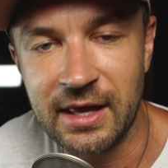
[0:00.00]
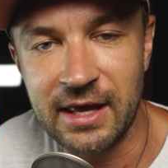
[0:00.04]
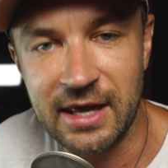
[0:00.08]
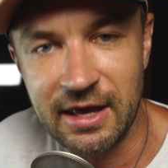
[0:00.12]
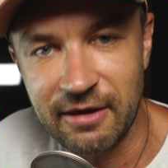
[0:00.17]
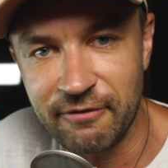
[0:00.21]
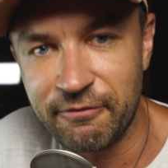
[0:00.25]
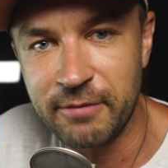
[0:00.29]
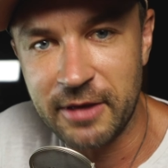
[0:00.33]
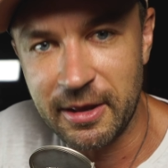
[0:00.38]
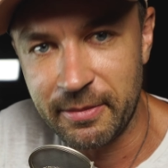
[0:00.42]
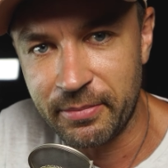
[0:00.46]

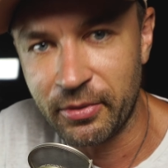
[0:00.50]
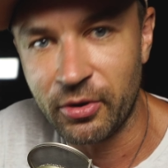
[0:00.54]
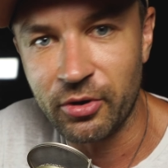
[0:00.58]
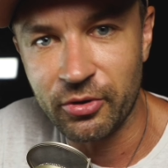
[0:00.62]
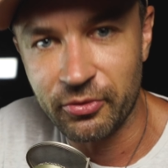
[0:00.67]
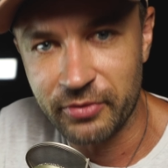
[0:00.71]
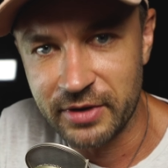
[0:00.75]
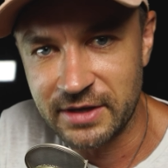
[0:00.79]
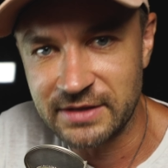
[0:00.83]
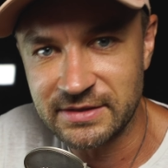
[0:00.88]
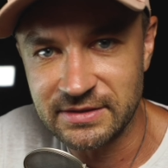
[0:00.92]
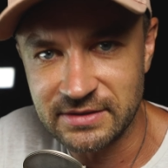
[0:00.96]
Give people a
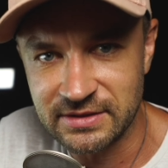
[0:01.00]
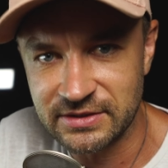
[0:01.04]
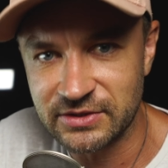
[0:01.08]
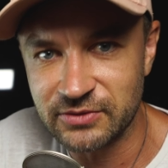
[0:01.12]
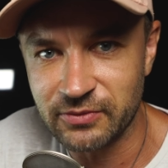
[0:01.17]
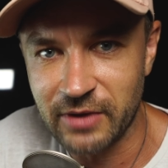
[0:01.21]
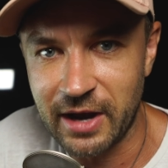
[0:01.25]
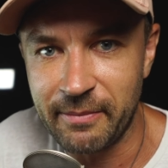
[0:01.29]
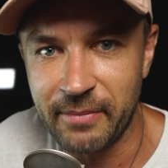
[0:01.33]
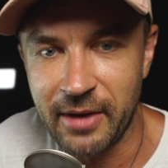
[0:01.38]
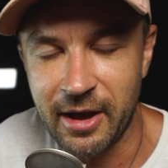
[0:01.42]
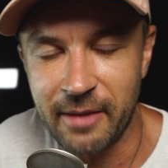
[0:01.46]
reason to
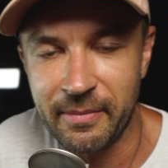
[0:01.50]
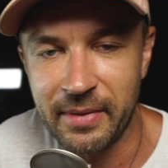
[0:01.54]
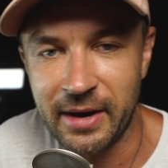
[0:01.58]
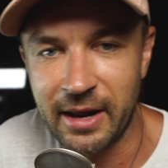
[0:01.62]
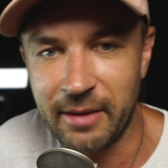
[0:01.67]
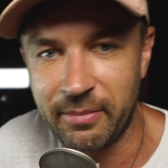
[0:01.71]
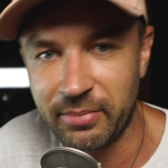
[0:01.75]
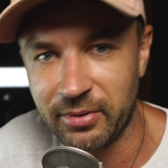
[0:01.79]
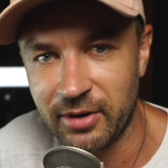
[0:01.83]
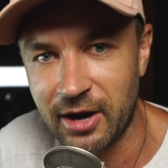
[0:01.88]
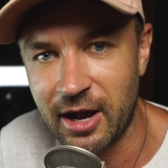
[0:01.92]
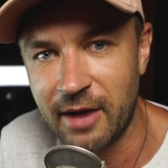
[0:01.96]
swipe up. And
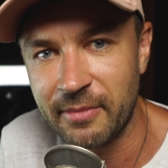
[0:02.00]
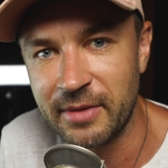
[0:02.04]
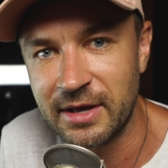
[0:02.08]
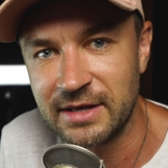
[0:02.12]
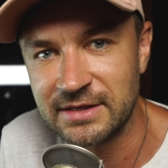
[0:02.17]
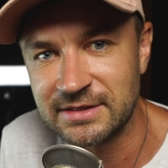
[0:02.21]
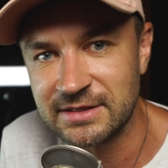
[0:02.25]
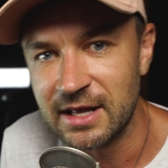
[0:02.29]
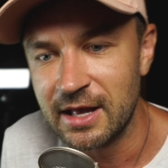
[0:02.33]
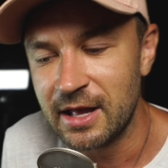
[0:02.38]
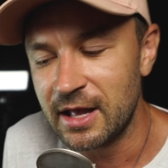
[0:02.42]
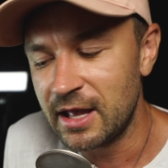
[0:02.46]
I
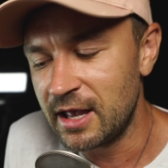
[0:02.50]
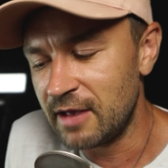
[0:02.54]
promise